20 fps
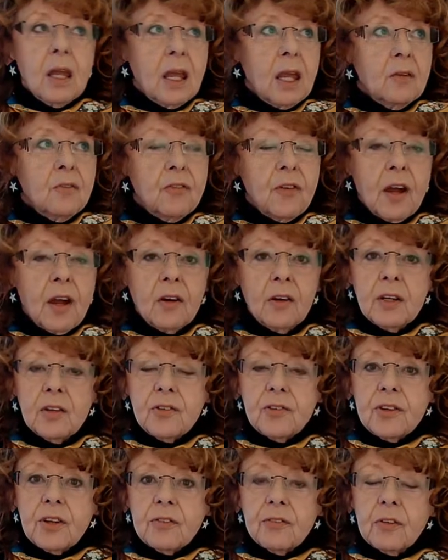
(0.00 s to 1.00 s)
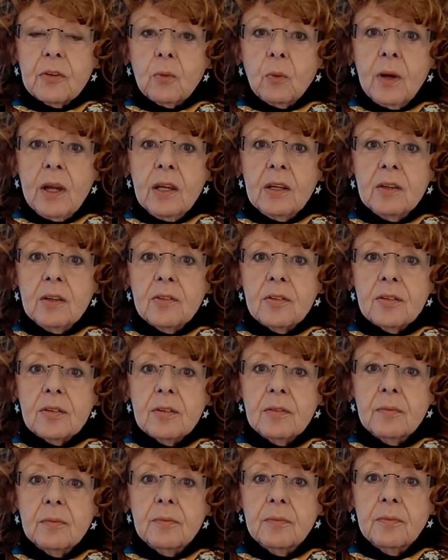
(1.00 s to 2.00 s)
in various different
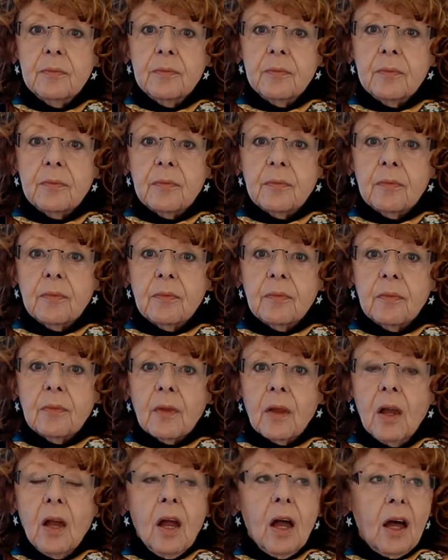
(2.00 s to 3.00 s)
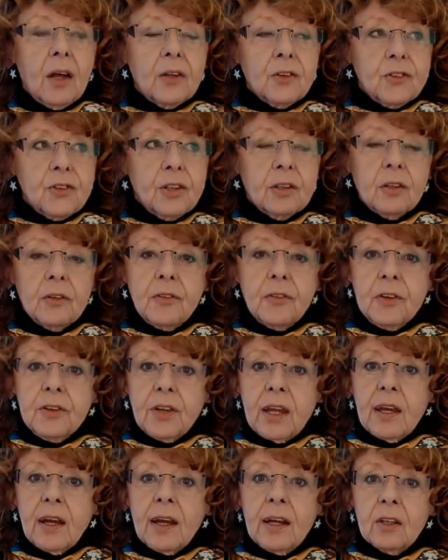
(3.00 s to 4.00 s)
ways, until the
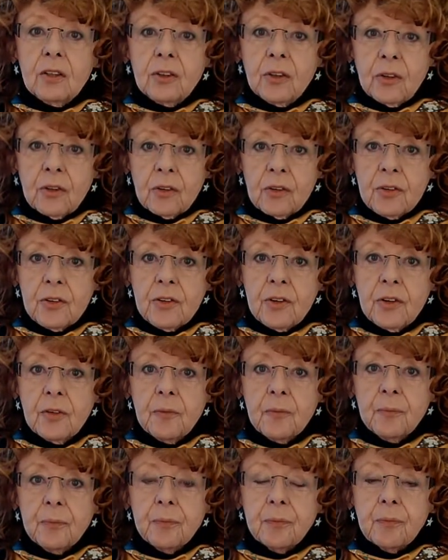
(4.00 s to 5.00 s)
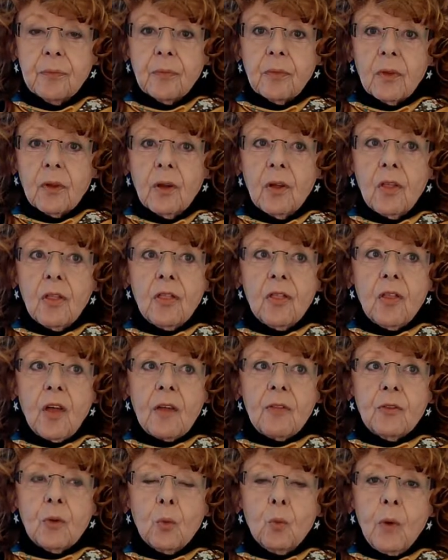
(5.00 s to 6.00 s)
day I learned
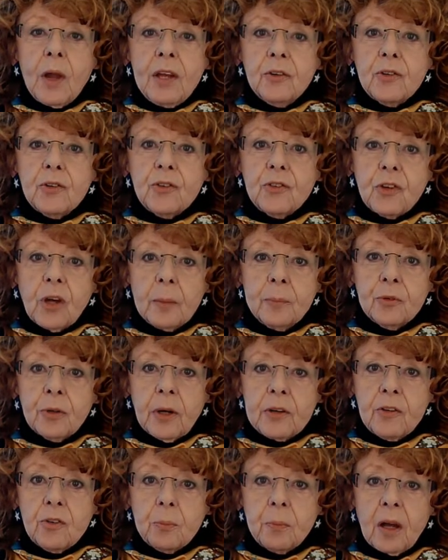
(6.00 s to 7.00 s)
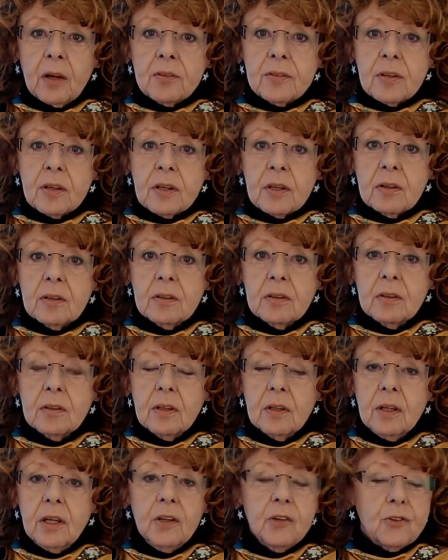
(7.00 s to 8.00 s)
that the way to stop trespassing
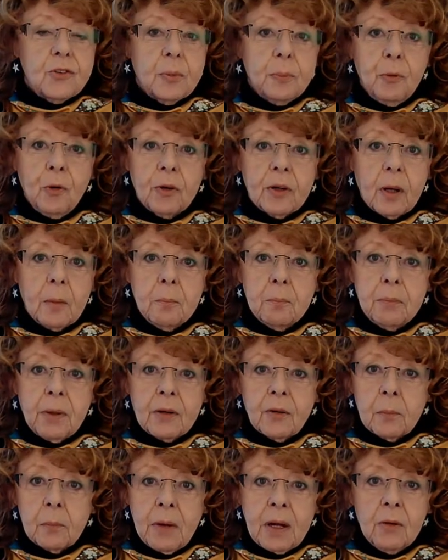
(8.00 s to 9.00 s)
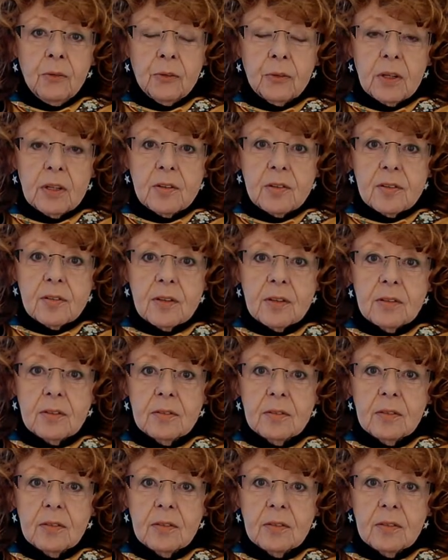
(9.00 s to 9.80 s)
is to put up better boundaries,